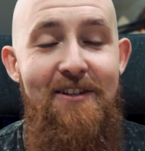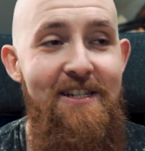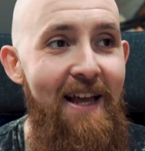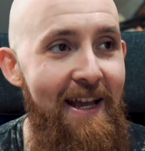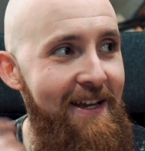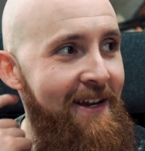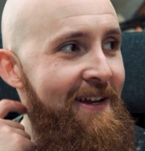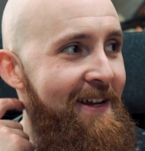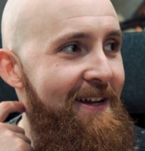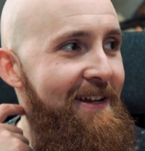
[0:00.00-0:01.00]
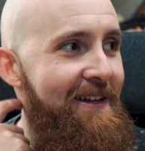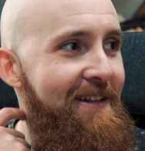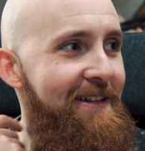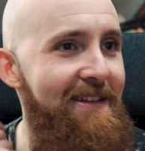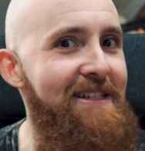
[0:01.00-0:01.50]
you're just like,
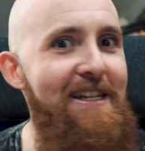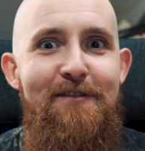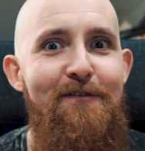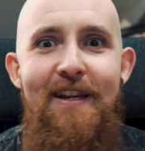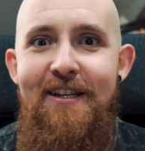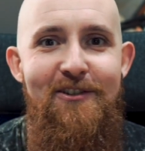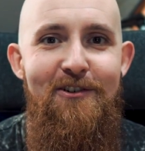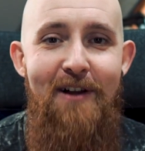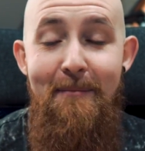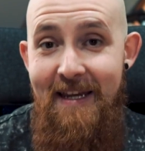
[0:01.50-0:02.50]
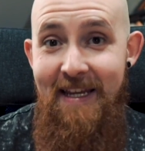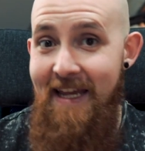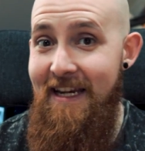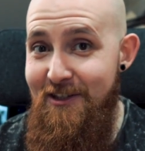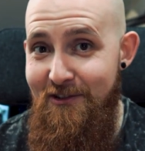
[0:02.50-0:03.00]
this doesn't feel as strong. I mean,
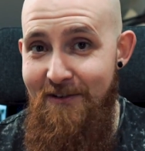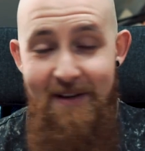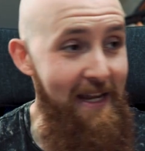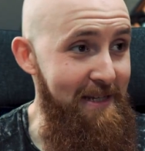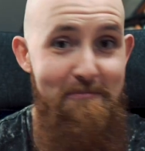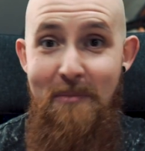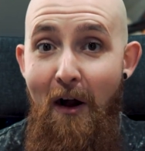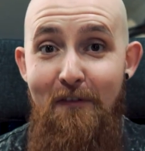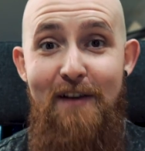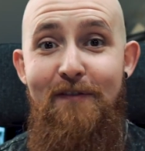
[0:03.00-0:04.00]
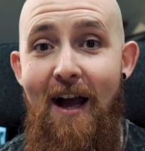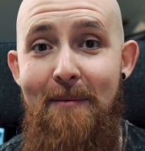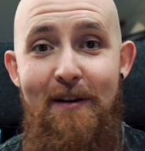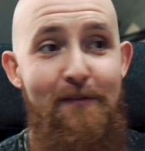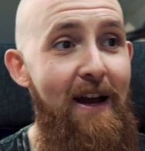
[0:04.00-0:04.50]
it is strong, it's perfectly
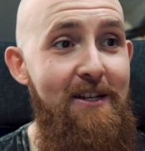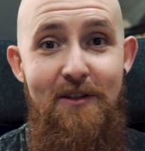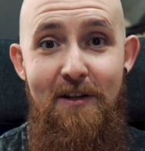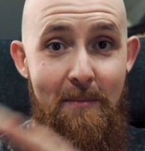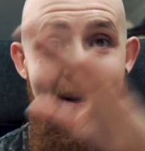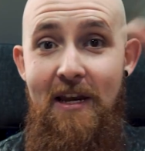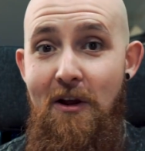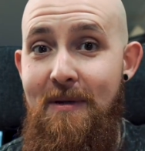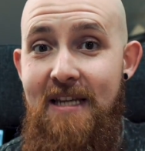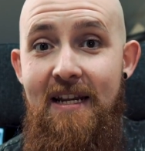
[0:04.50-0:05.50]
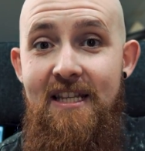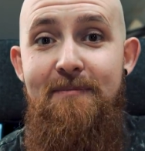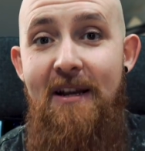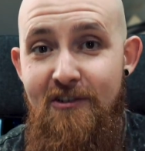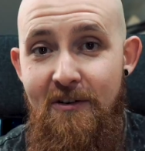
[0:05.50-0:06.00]
viable. In fact, on the completely opposite end of the
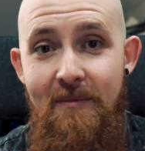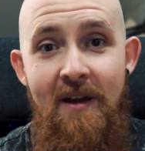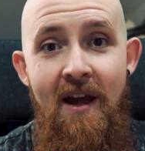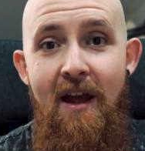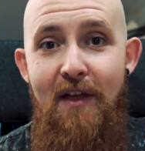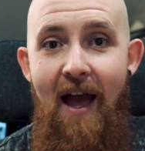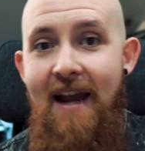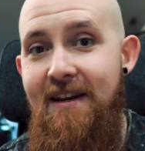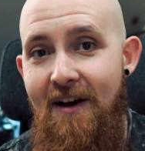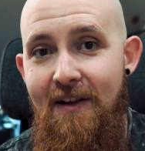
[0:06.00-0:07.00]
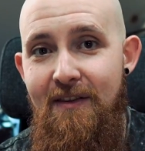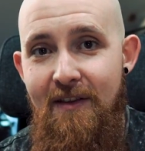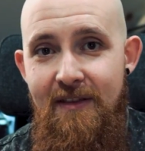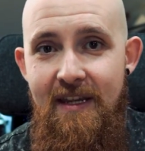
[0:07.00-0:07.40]
spectrum, the handgun that